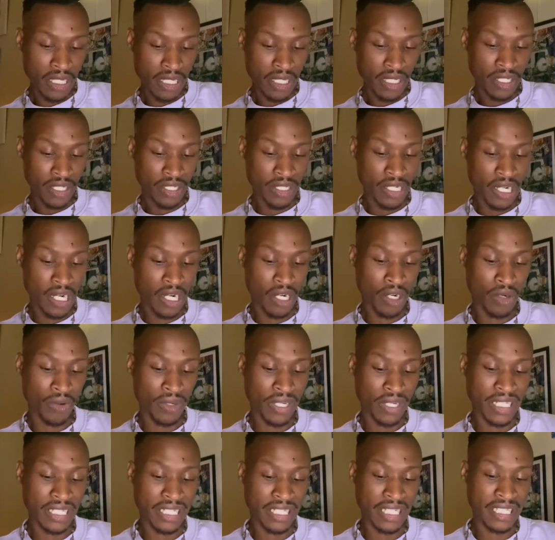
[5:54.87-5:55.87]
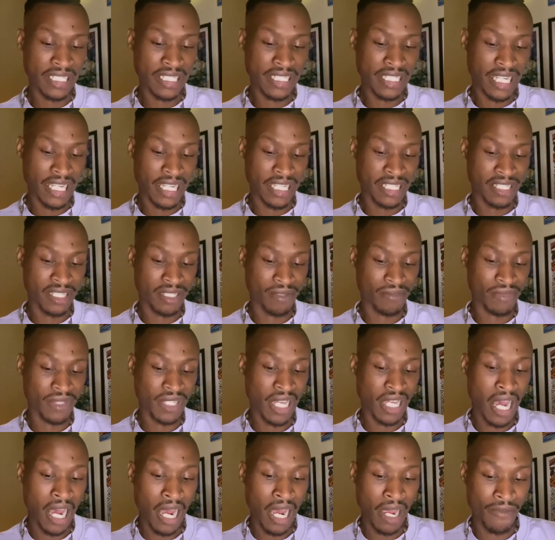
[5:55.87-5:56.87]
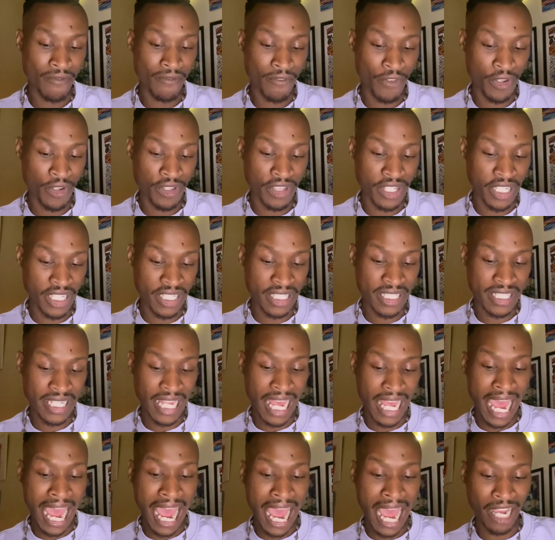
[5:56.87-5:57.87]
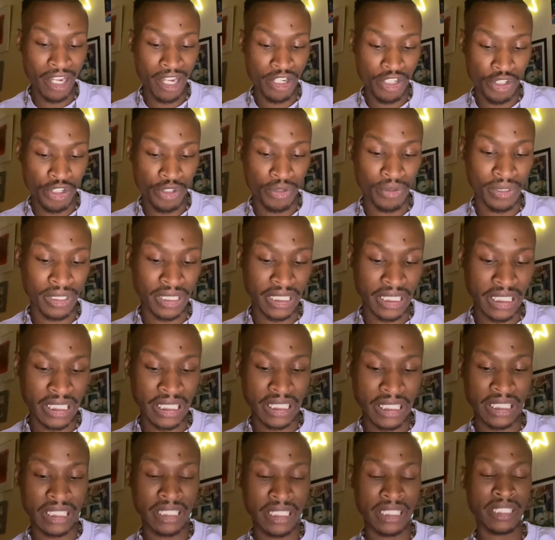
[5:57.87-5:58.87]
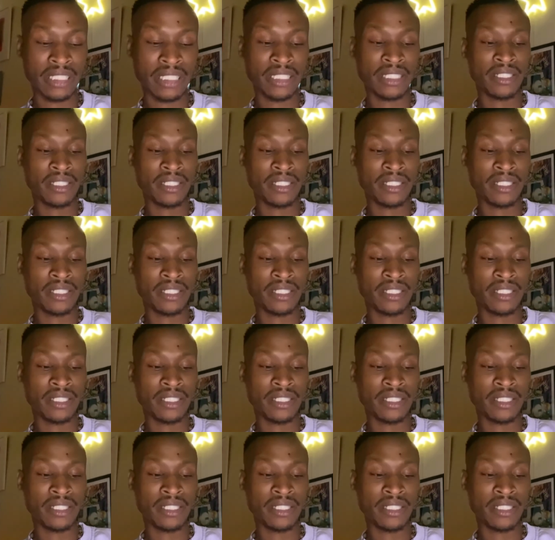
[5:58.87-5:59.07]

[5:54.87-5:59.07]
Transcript: You know, it, it takes some time for things to actually